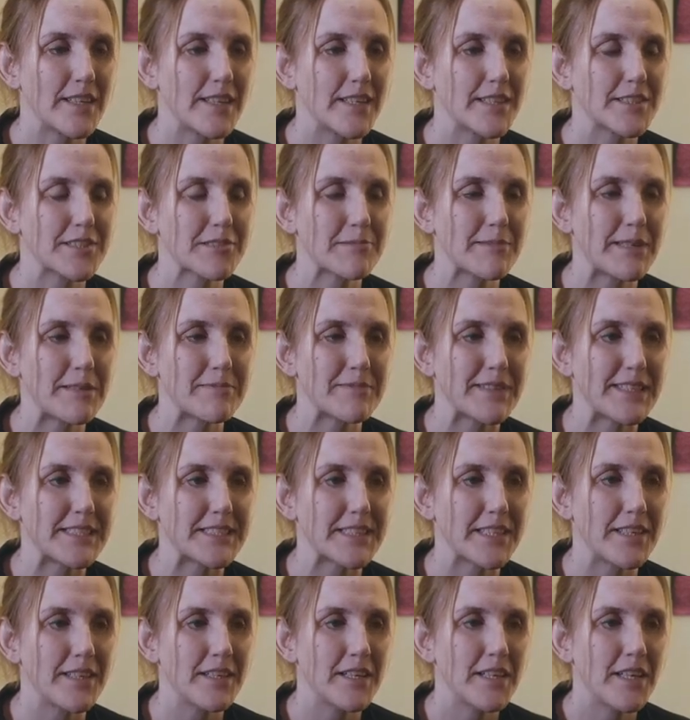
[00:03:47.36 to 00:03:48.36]
screen
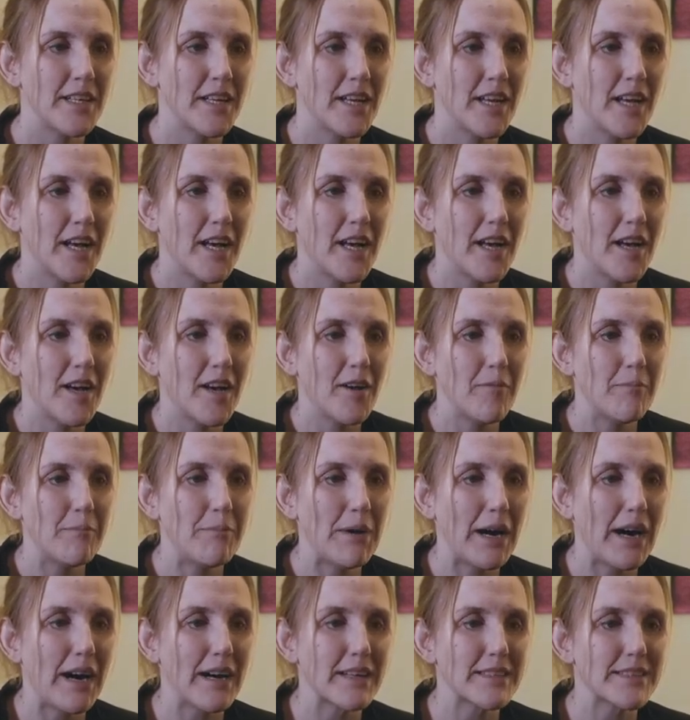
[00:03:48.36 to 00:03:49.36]
reader.
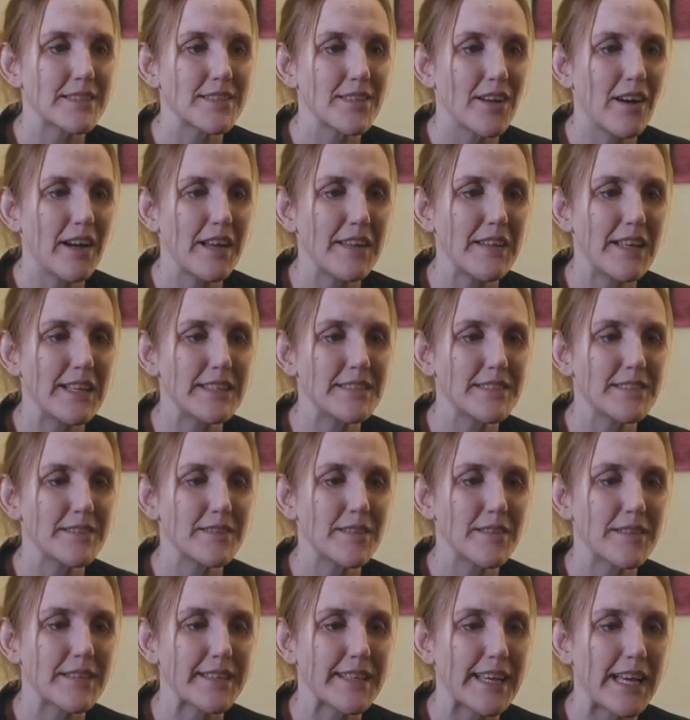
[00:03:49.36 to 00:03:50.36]
But I
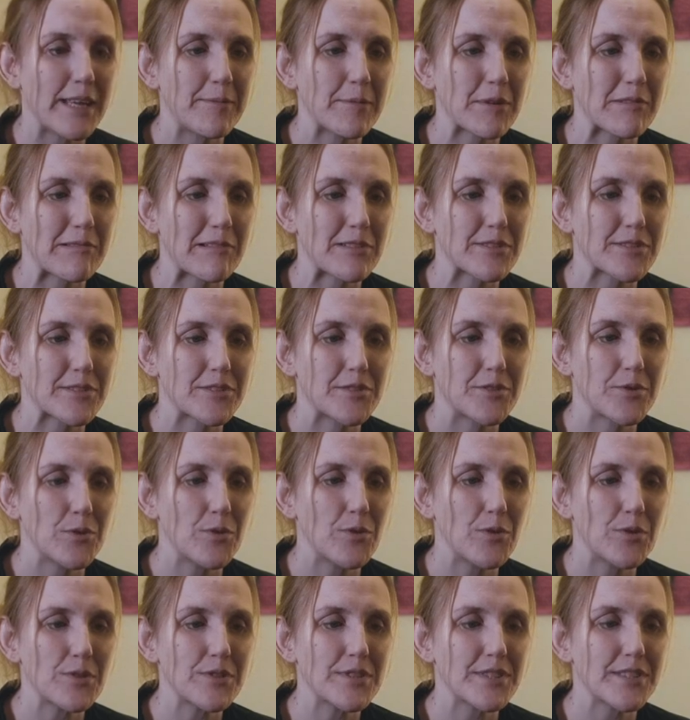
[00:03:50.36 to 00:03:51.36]
then came across
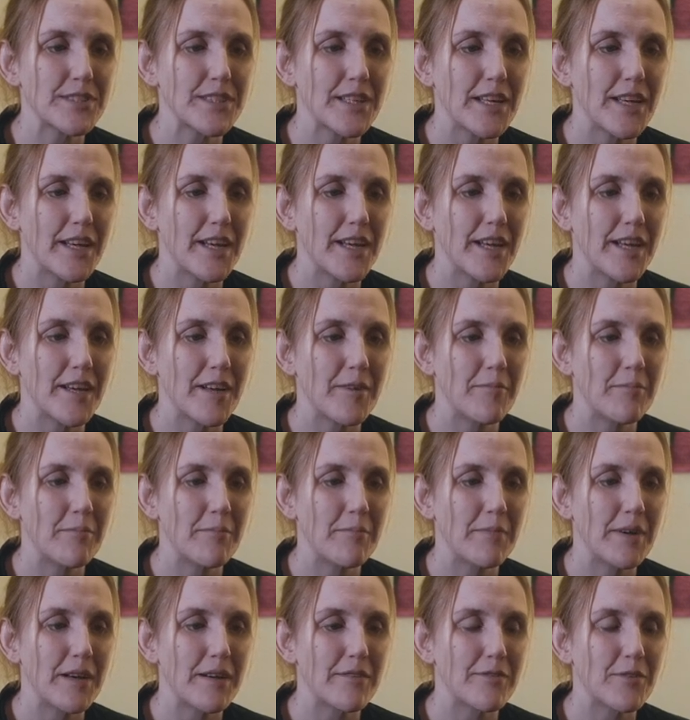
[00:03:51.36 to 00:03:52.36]
Jaws
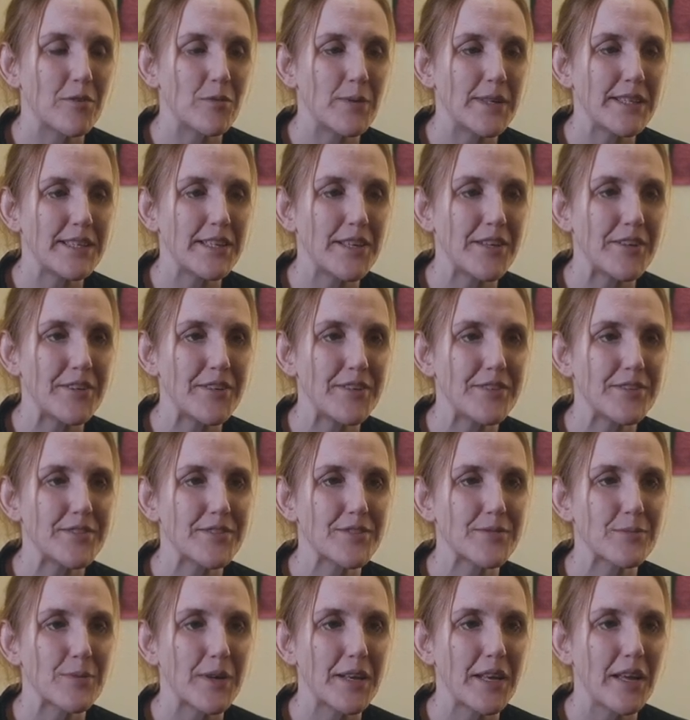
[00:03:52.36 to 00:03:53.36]
for
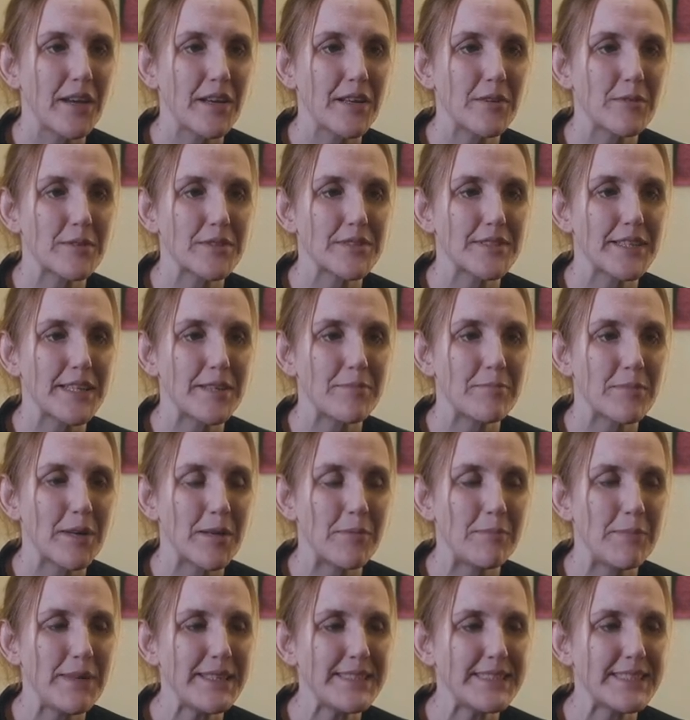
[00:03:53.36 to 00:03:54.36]
Windows when I was in
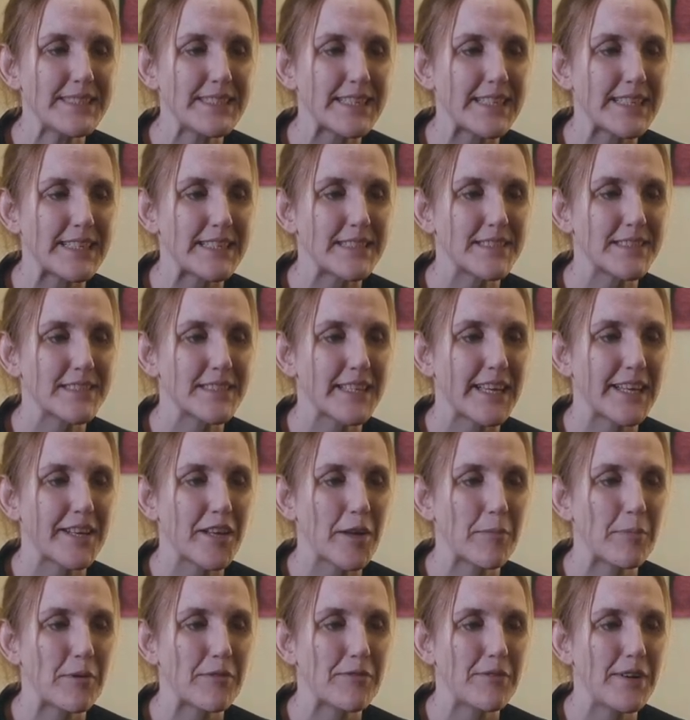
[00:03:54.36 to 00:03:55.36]
my mid-teens, and
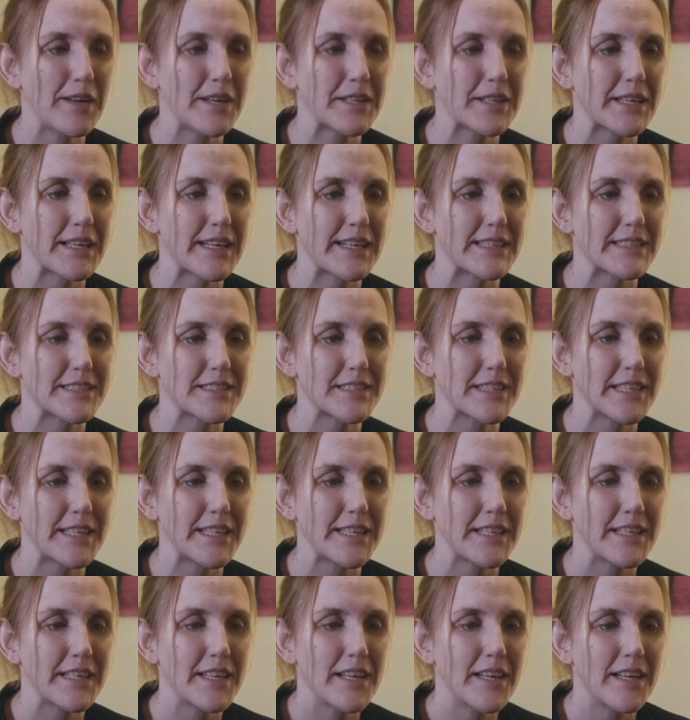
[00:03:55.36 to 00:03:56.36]
I preferred it,
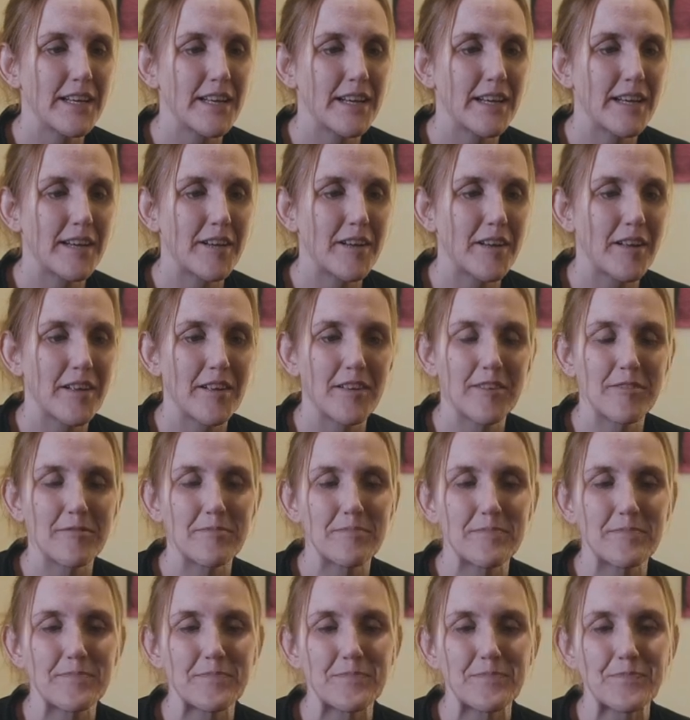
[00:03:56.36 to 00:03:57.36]
actually.
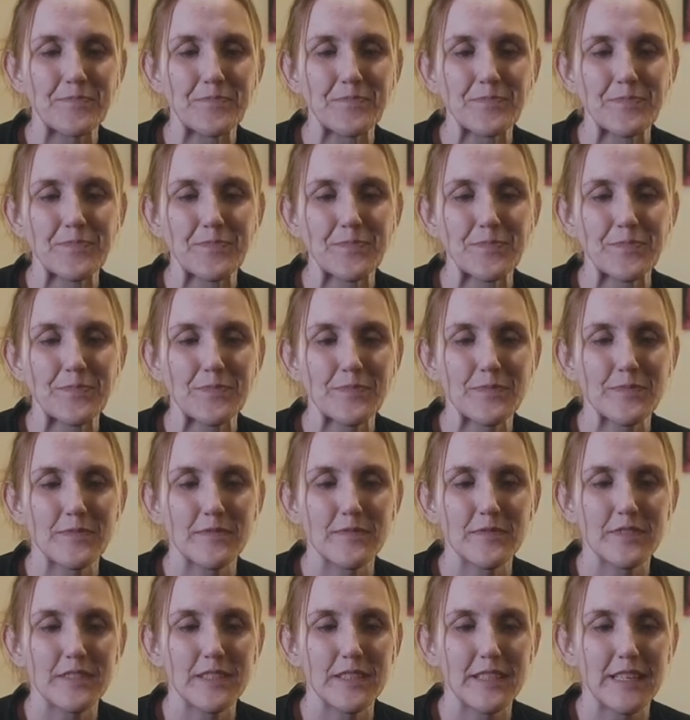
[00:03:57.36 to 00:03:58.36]
Supernova
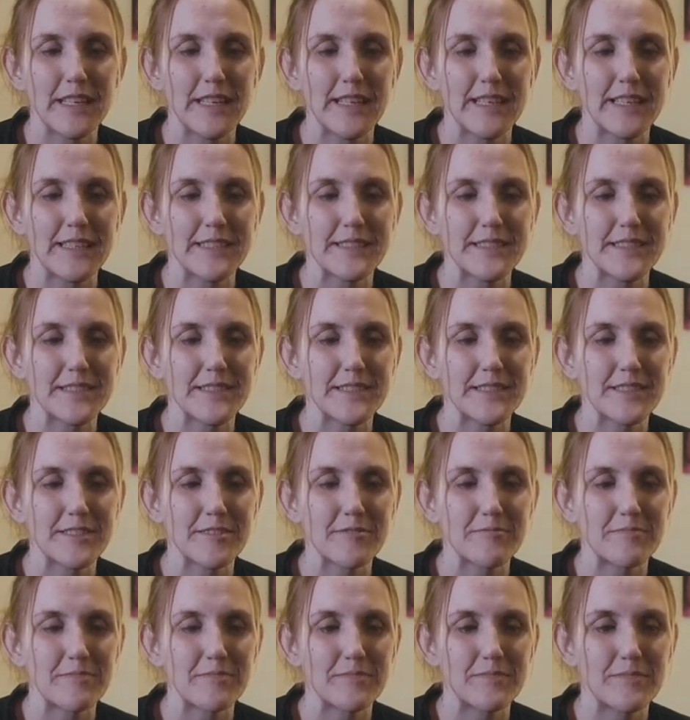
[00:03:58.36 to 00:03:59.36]
it's a screen
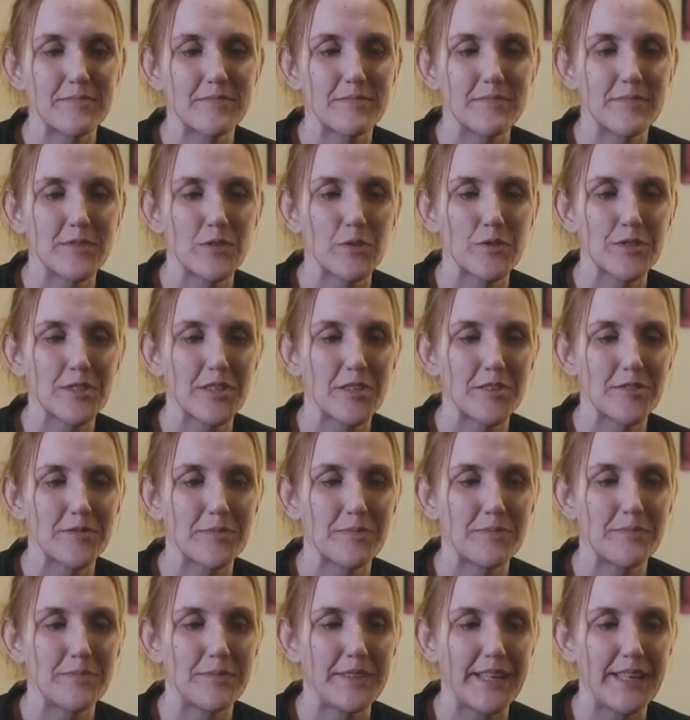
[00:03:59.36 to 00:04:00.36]
reader, but it also enlarged the